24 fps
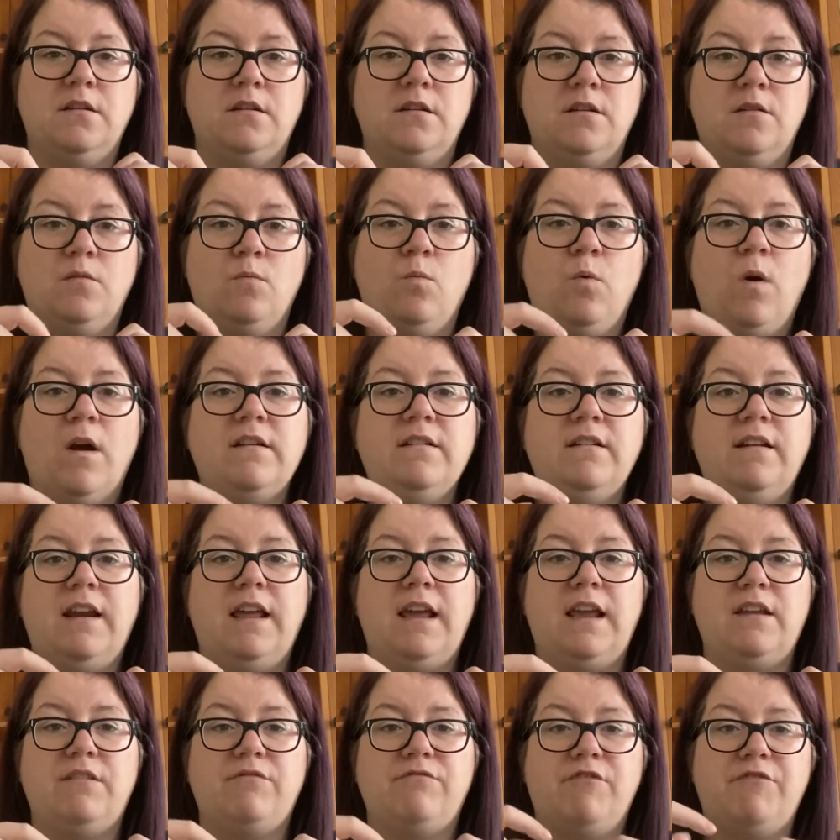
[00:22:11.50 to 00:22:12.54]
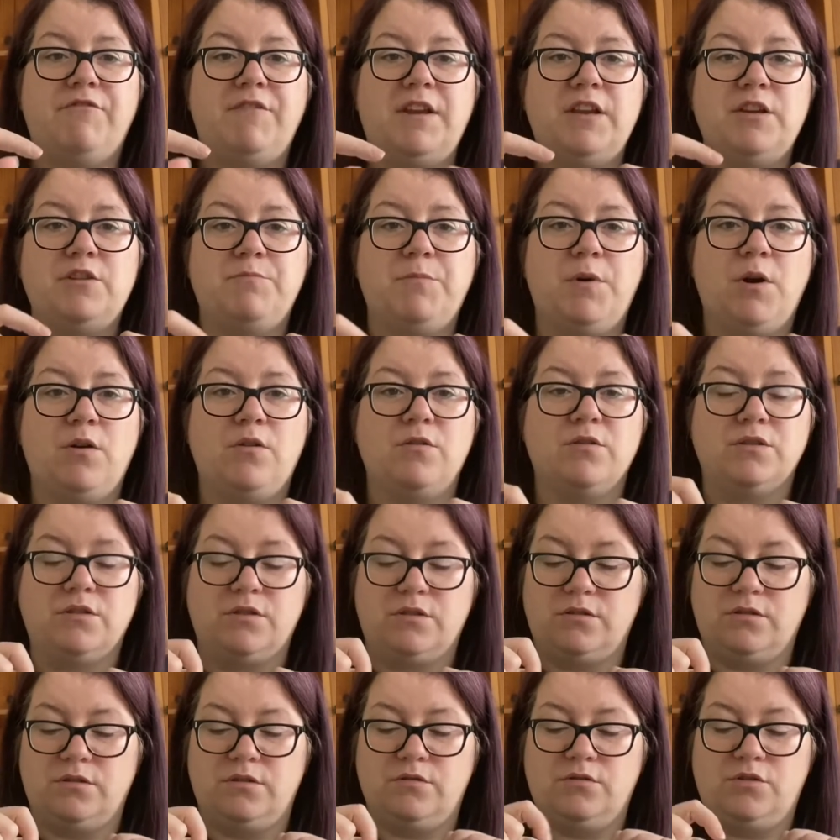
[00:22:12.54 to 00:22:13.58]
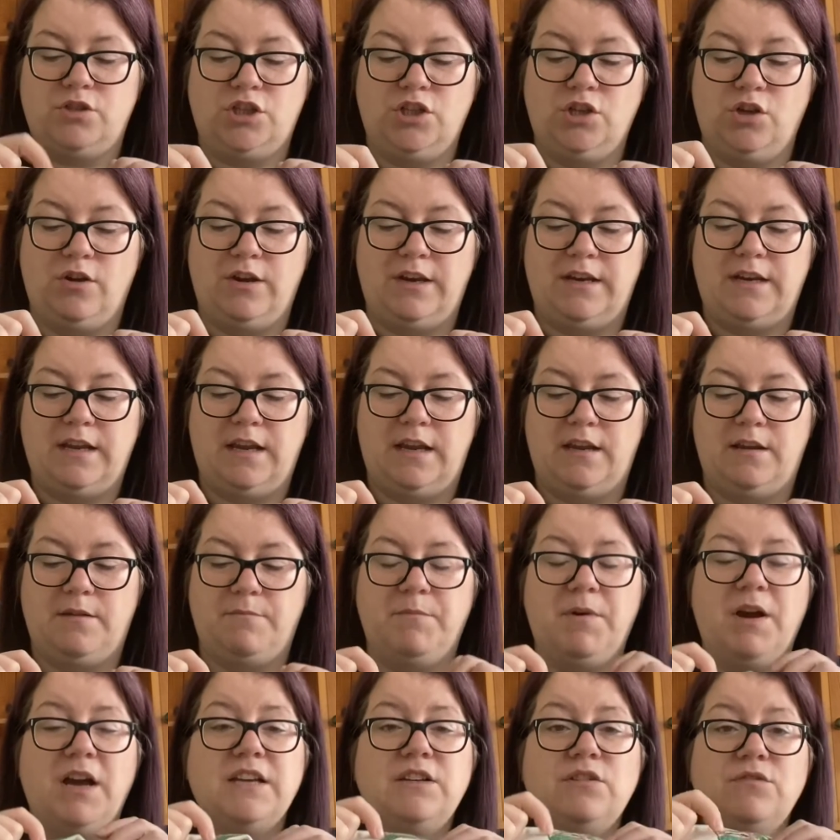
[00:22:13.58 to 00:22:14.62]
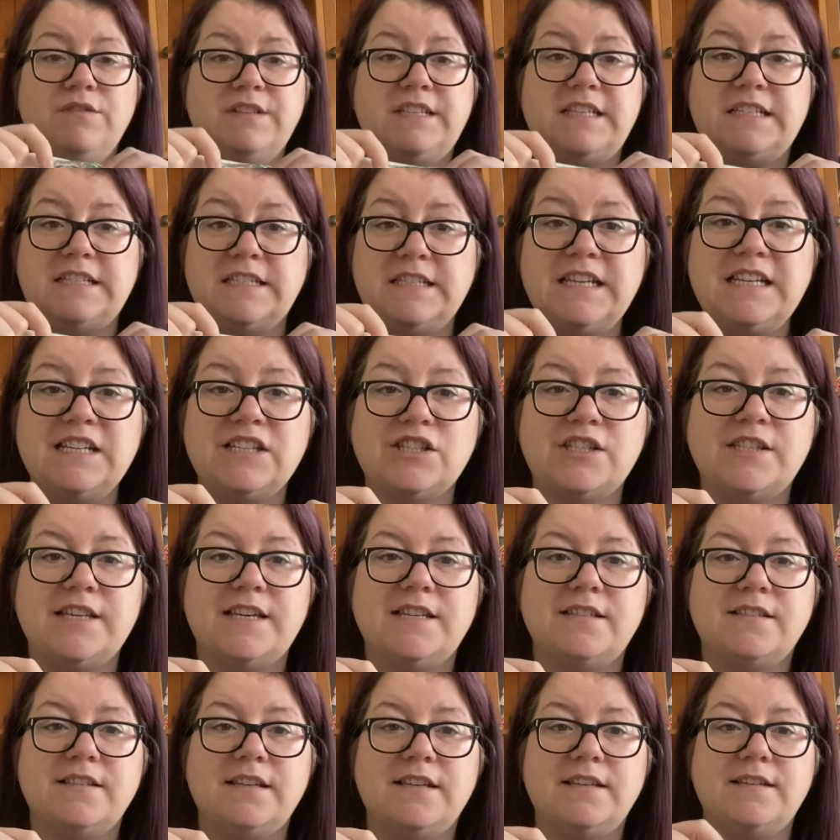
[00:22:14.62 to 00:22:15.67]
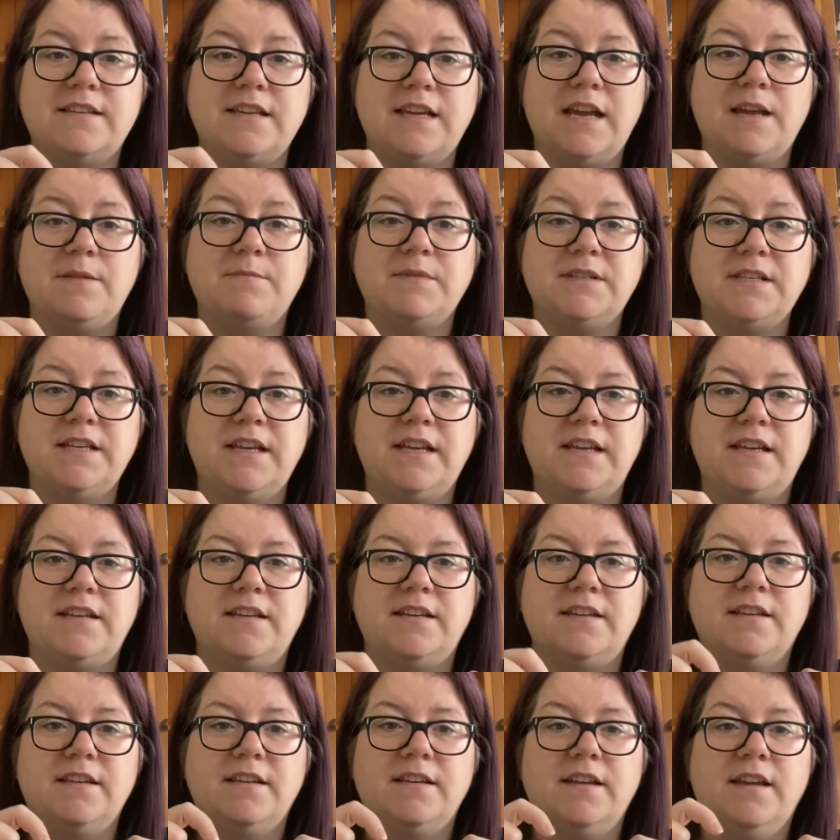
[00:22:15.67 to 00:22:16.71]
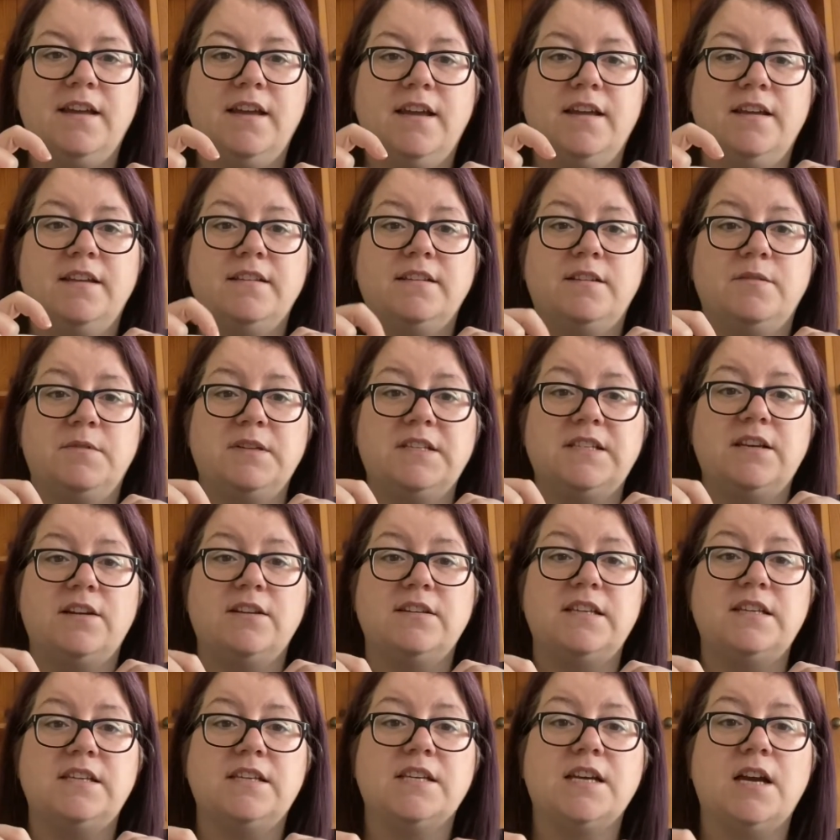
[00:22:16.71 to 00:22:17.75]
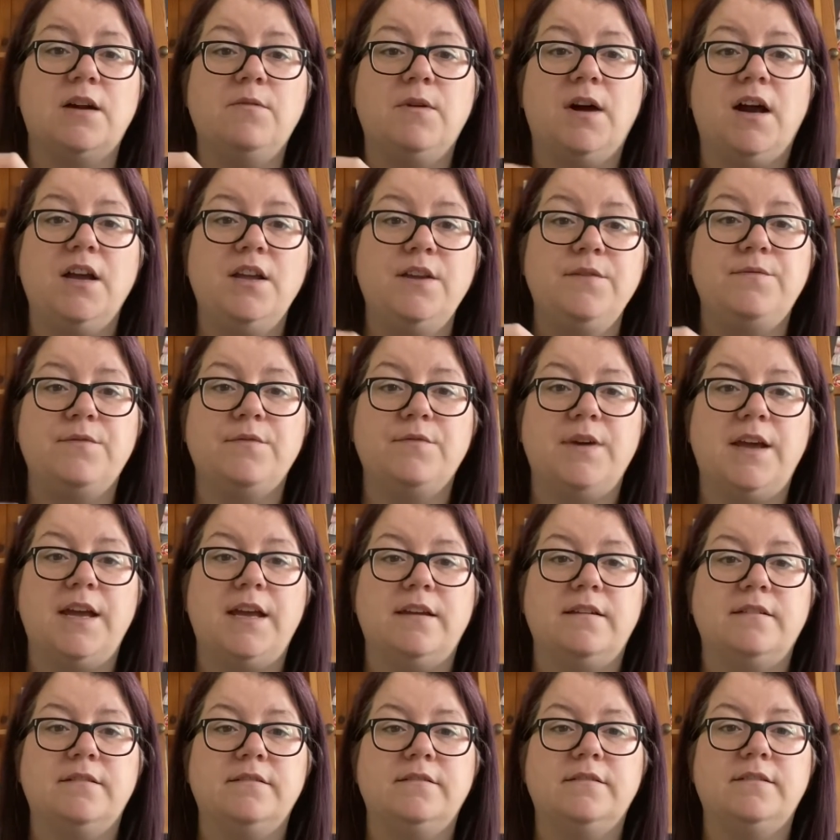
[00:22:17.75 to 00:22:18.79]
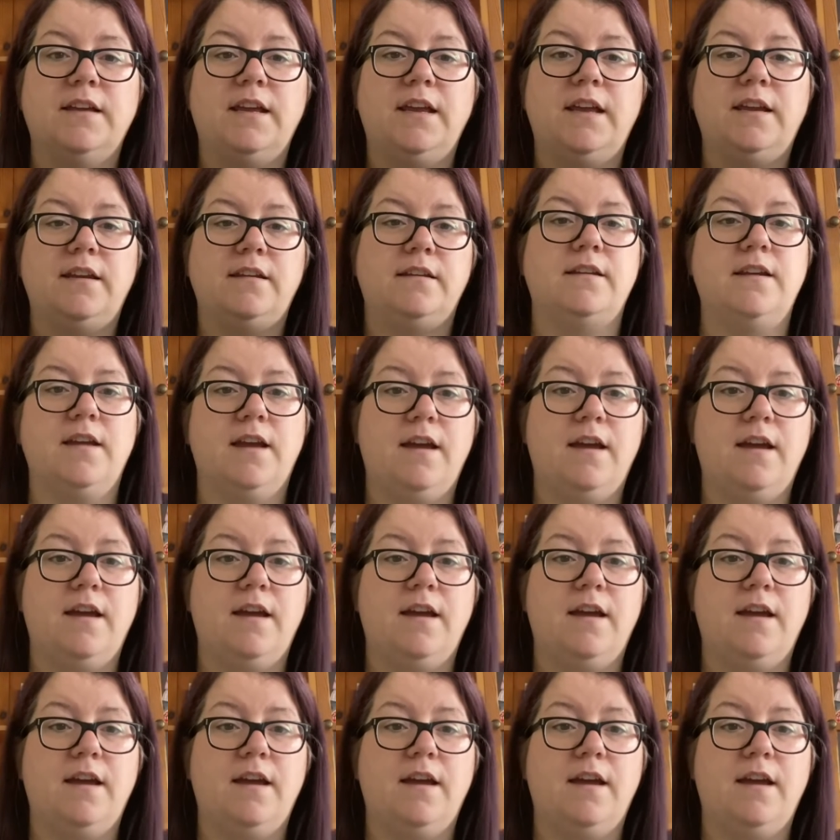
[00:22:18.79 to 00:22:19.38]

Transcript: one leaf of each box shiny, but I'd already stitched this in DMC, so I started to go over it in